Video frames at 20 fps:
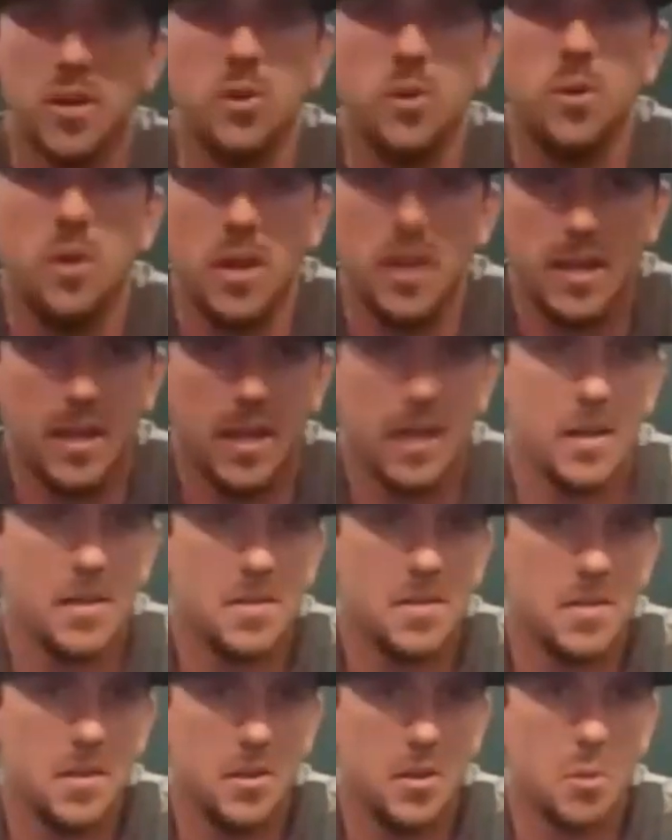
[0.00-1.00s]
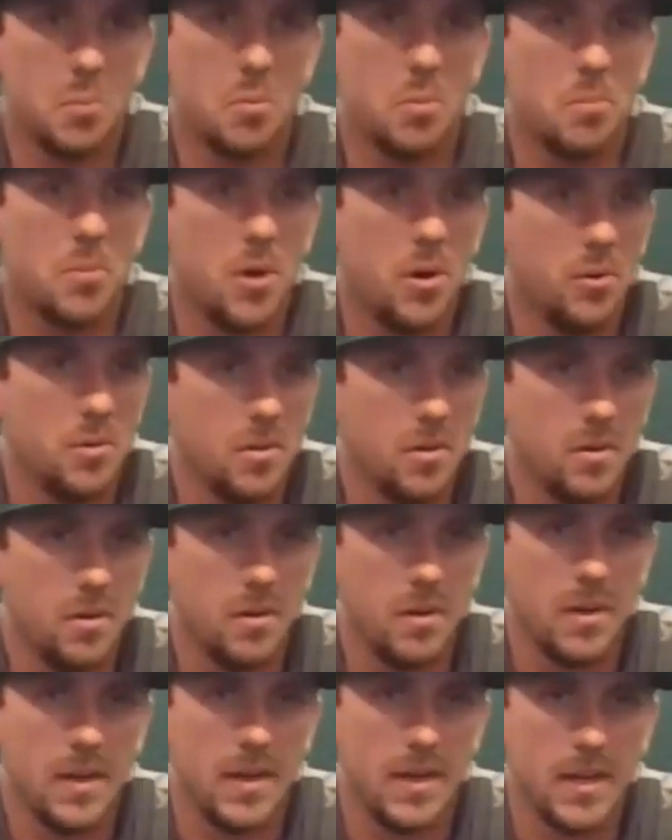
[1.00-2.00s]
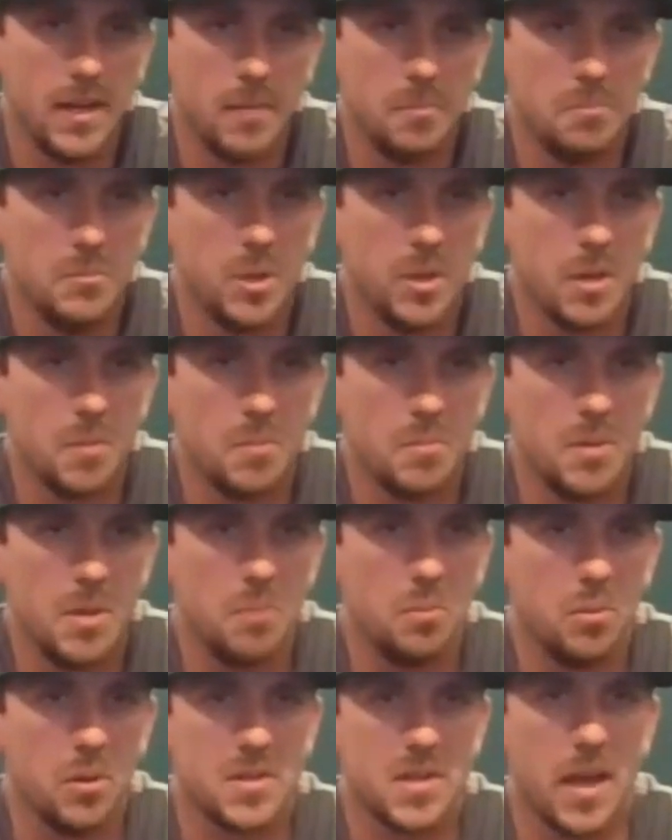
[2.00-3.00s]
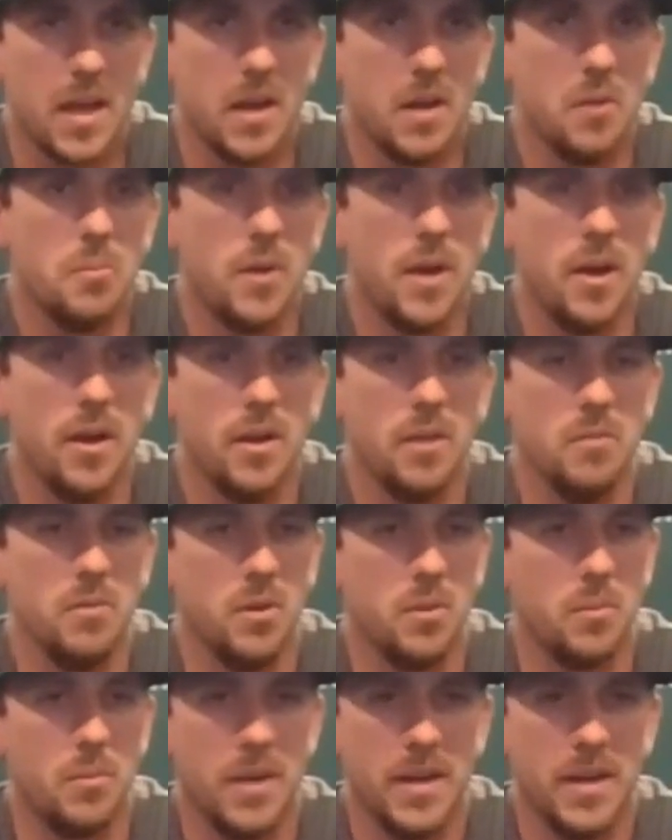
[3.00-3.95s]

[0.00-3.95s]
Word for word: to do all I can to you know promote and um, you know, get people excited about it. You know, my